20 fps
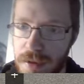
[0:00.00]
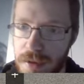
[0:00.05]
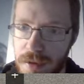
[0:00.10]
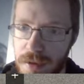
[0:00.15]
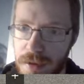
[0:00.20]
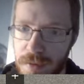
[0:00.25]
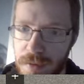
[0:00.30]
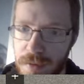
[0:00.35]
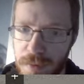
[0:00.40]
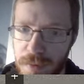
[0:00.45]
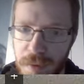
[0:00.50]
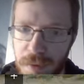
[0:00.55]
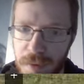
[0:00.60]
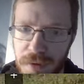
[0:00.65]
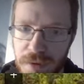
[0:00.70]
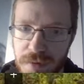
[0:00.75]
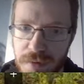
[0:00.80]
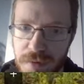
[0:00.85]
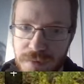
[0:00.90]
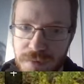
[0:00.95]
I'm not...
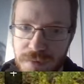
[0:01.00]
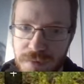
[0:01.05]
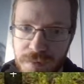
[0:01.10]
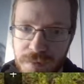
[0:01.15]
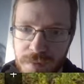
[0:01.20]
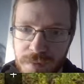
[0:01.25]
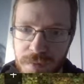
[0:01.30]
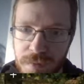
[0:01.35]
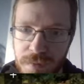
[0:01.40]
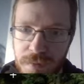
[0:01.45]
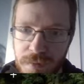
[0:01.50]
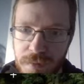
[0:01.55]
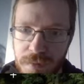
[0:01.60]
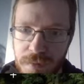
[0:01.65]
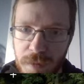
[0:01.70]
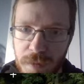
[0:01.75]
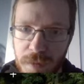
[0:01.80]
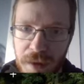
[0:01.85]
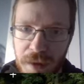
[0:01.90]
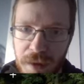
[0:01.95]
Mm, about
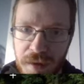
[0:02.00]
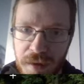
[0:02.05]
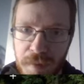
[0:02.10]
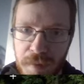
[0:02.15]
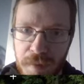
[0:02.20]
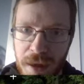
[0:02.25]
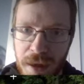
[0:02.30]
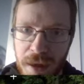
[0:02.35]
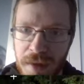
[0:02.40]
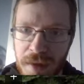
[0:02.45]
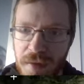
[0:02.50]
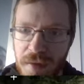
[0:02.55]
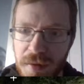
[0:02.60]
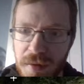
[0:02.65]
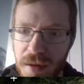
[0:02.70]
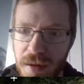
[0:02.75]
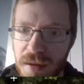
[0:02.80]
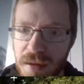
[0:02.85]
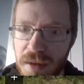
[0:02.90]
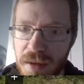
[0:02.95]
these pines, I, I
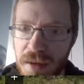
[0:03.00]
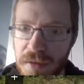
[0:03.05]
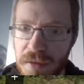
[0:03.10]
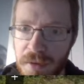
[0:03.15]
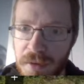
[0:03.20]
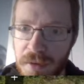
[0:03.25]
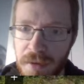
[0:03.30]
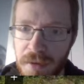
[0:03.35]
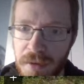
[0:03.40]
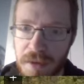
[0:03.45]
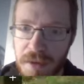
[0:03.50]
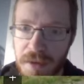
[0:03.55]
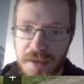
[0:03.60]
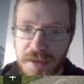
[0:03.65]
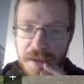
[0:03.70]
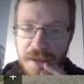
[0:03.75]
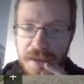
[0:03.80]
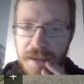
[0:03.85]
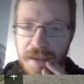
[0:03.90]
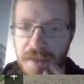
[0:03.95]
don't know actually. I
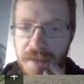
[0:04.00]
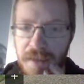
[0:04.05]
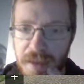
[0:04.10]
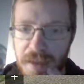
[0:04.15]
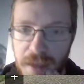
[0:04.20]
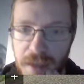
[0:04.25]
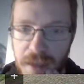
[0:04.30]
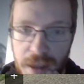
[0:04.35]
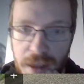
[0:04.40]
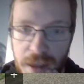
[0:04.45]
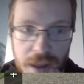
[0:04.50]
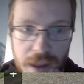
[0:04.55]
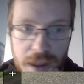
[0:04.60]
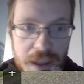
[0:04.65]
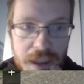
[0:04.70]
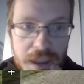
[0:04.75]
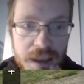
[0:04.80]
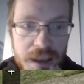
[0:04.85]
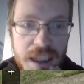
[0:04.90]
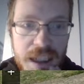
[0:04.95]
don't think
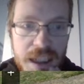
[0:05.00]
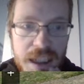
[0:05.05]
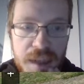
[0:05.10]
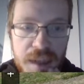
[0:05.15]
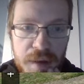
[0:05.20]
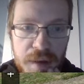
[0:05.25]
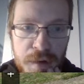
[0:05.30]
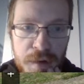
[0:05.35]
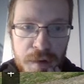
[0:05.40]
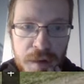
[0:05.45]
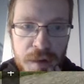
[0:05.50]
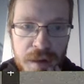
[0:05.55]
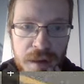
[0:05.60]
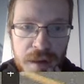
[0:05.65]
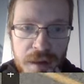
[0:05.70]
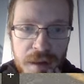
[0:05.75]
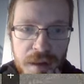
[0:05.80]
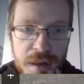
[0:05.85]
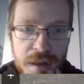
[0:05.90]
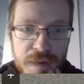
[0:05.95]
it's the road to
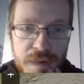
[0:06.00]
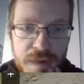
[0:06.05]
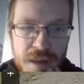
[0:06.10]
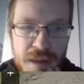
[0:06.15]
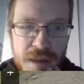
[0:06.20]
Newfie